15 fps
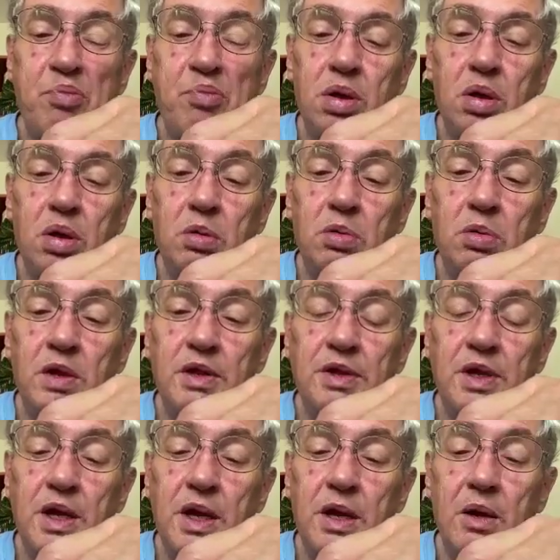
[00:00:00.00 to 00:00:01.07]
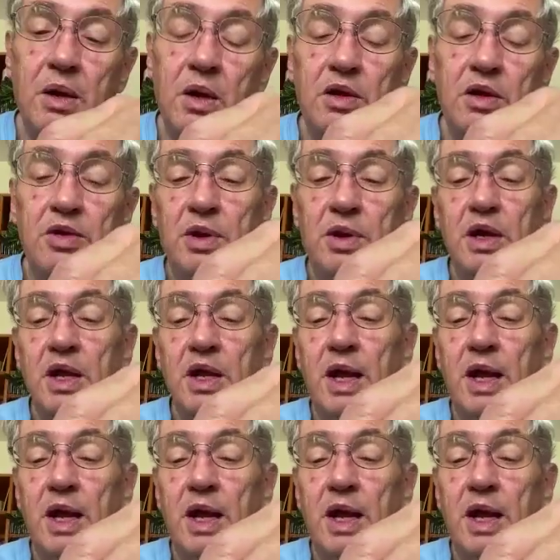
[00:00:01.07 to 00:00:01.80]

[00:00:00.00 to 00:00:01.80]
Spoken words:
pull with the nylon thread.